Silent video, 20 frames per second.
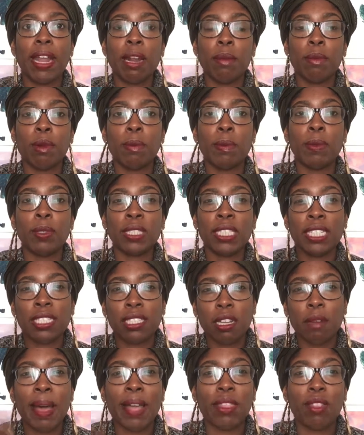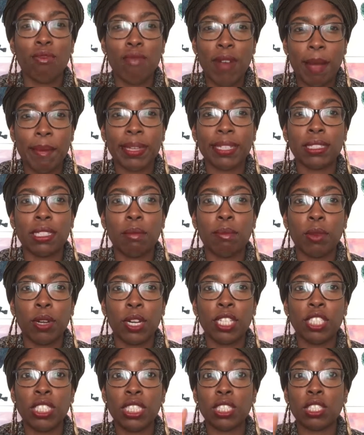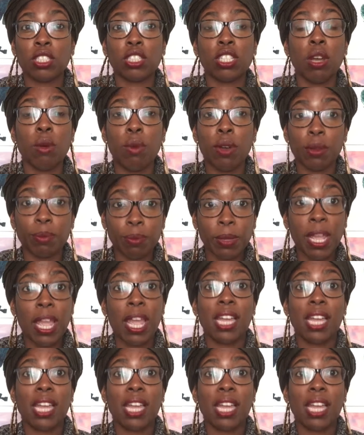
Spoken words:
in more detail about the rabbit symbology and so on,